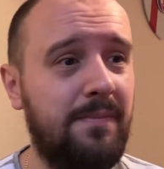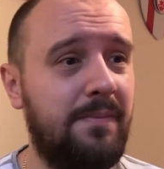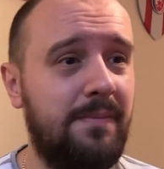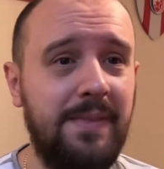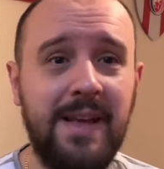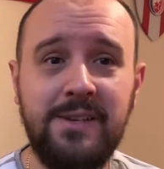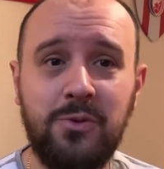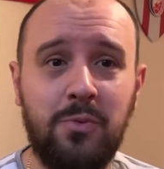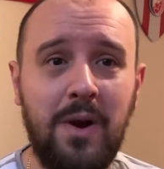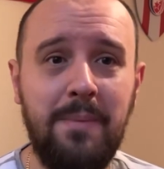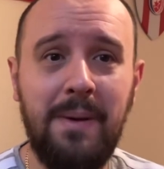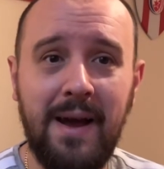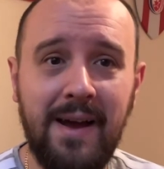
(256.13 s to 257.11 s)
next
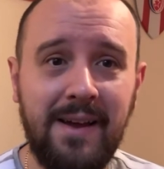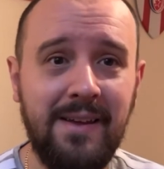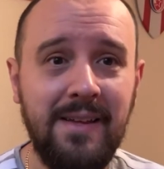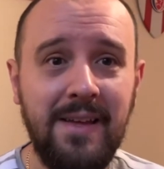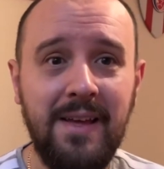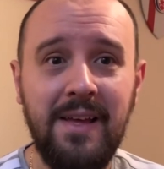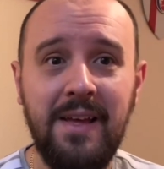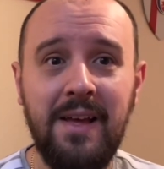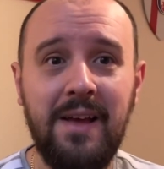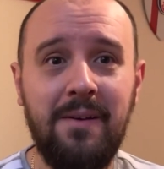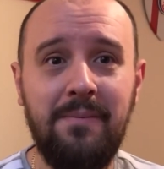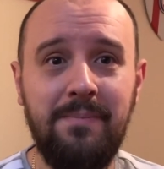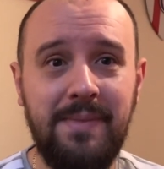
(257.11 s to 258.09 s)
right back
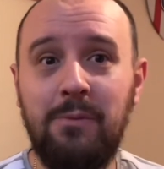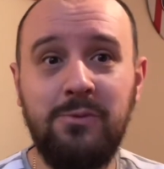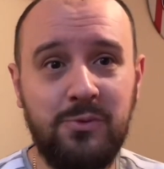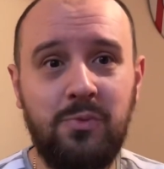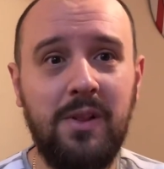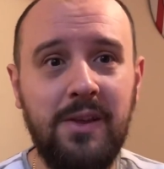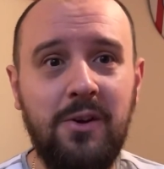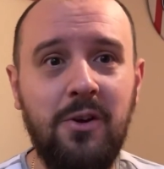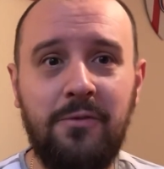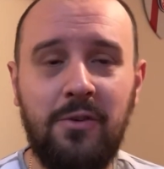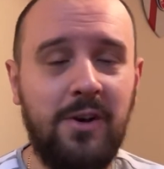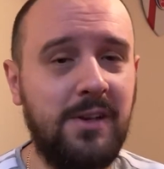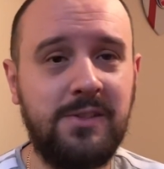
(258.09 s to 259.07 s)
that was really good
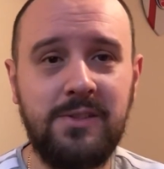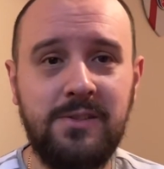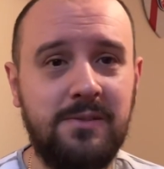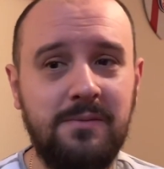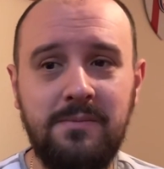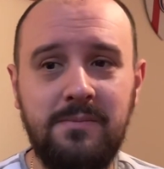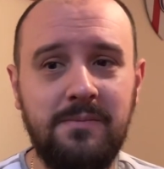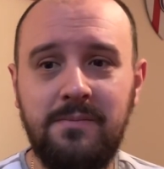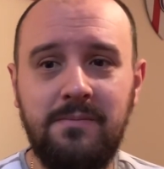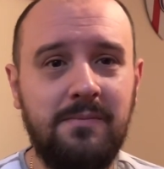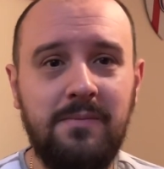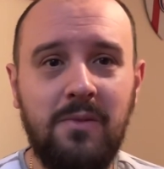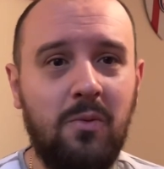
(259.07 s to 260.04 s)
for us
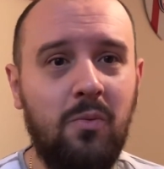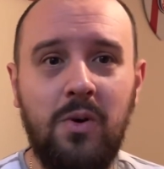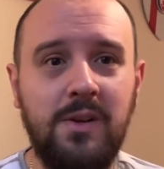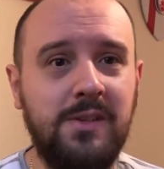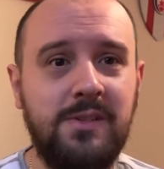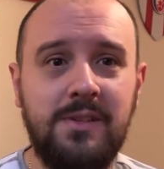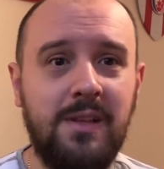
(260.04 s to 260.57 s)
was.